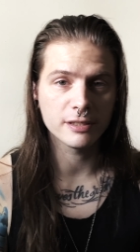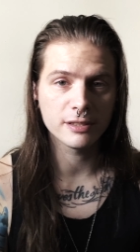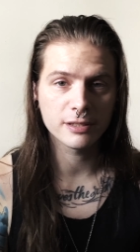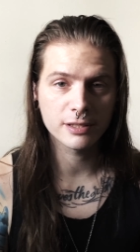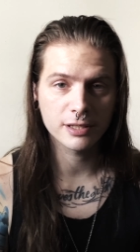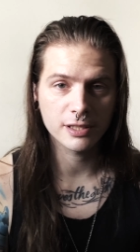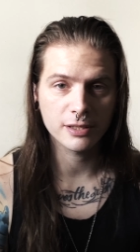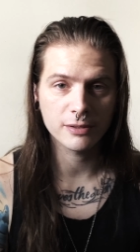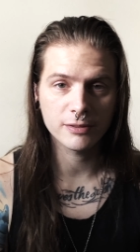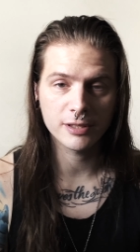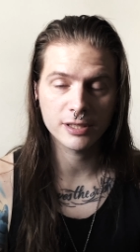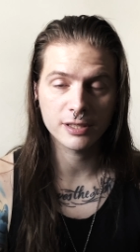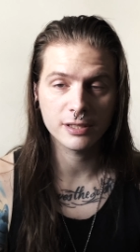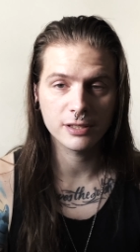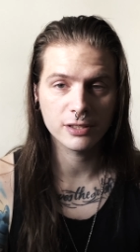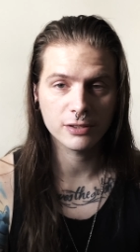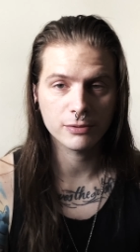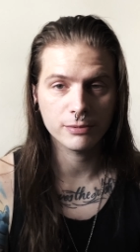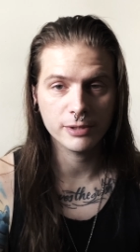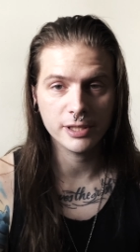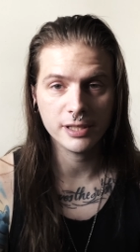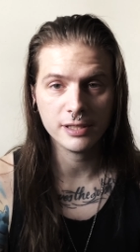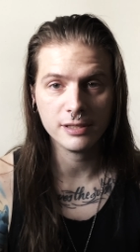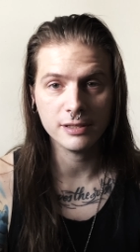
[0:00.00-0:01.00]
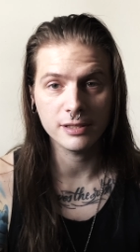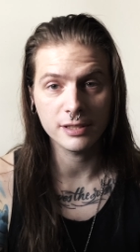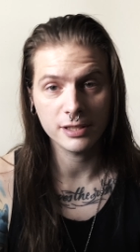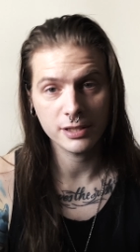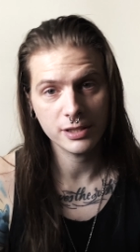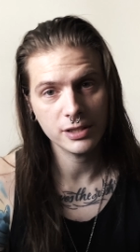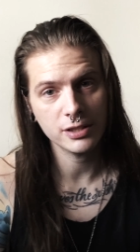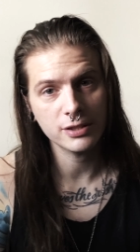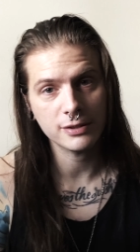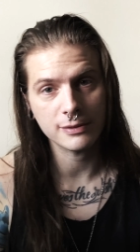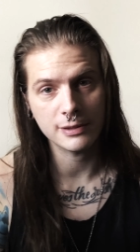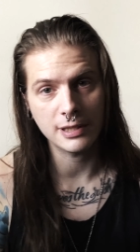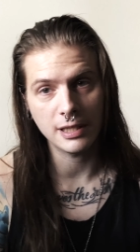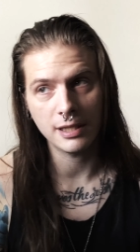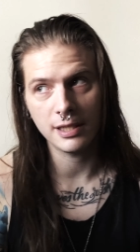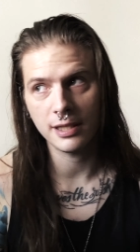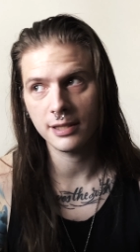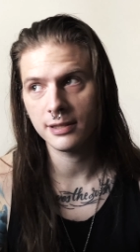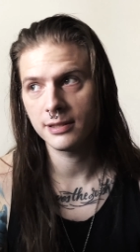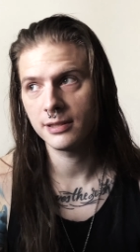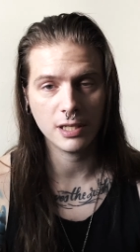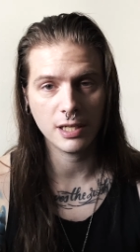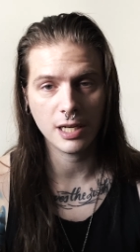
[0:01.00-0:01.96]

so this is real and this is raw.